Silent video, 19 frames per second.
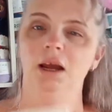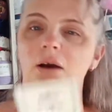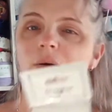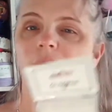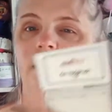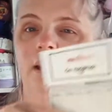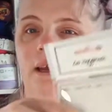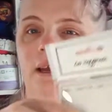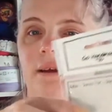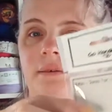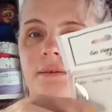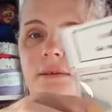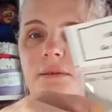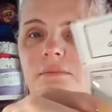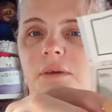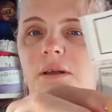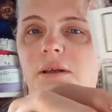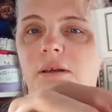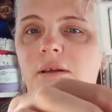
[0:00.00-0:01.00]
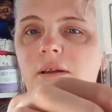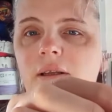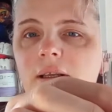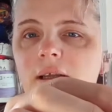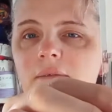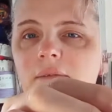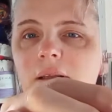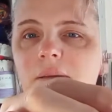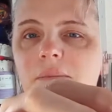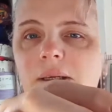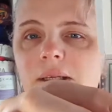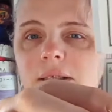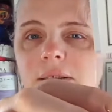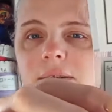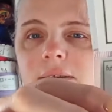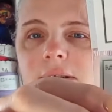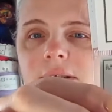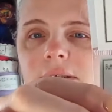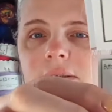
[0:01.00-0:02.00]
We have some lovely
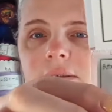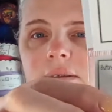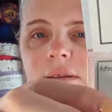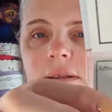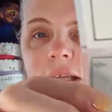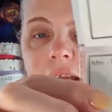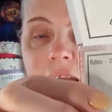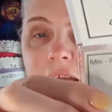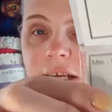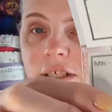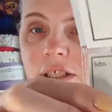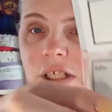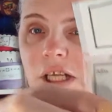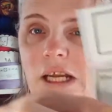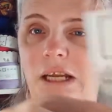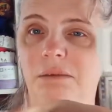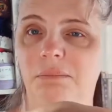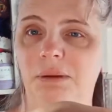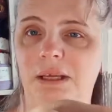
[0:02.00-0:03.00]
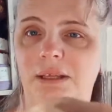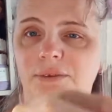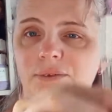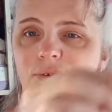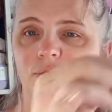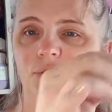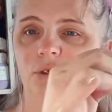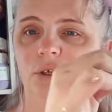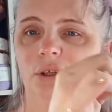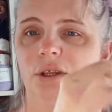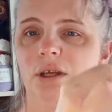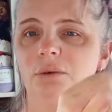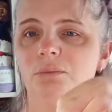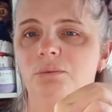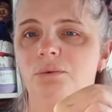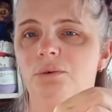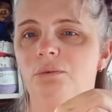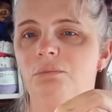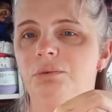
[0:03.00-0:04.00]
buttons. They are shank buttons, so they
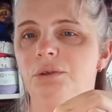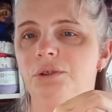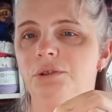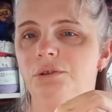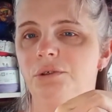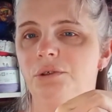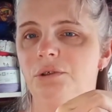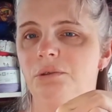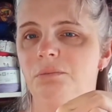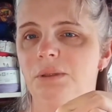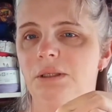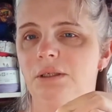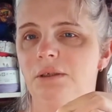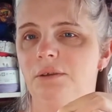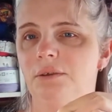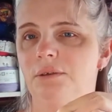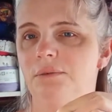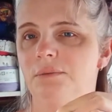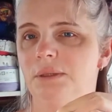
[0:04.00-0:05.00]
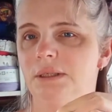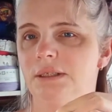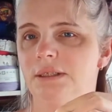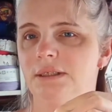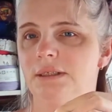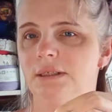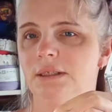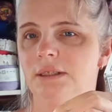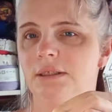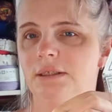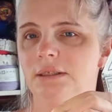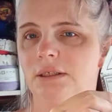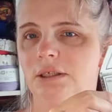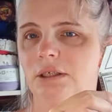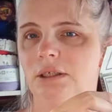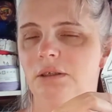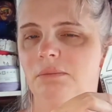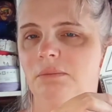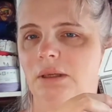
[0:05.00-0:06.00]
will protrude a bit on the wrist, so
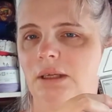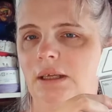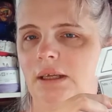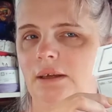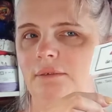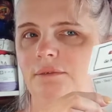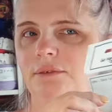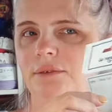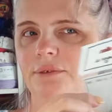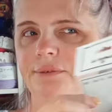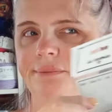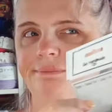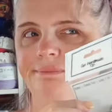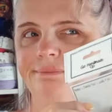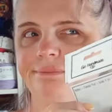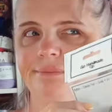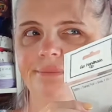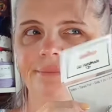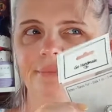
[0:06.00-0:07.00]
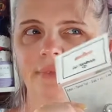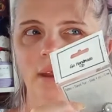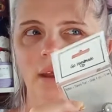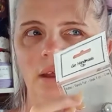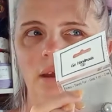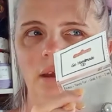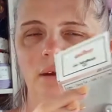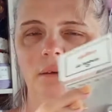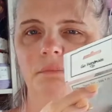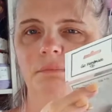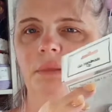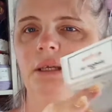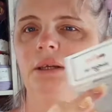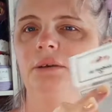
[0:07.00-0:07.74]
you may have to be